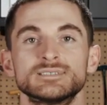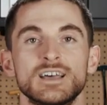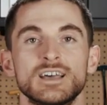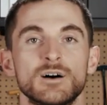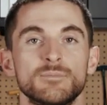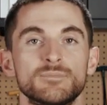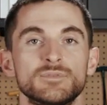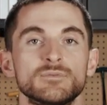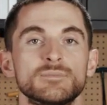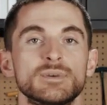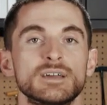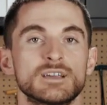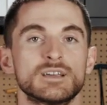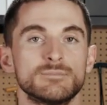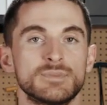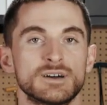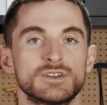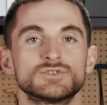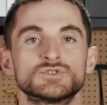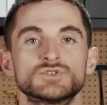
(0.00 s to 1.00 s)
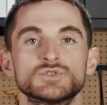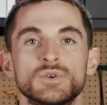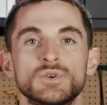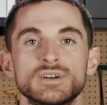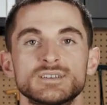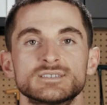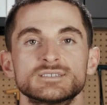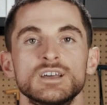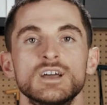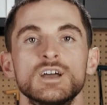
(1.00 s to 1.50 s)
to help you make a better
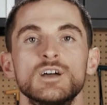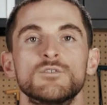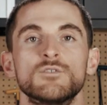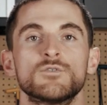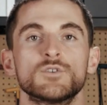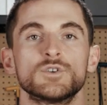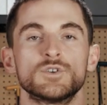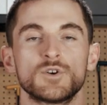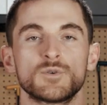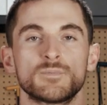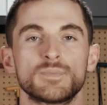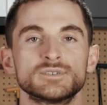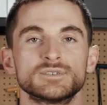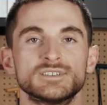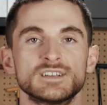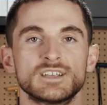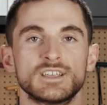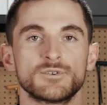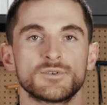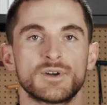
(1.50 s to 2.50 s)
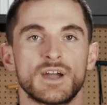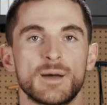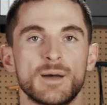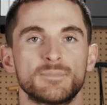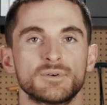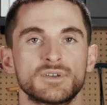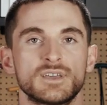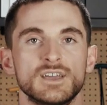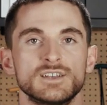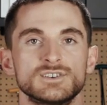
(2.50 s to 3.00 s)
choice for your particular
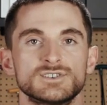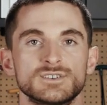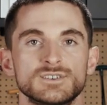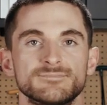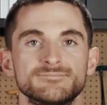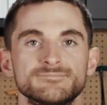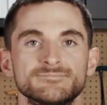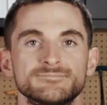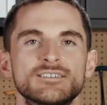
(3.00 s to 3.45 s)
application.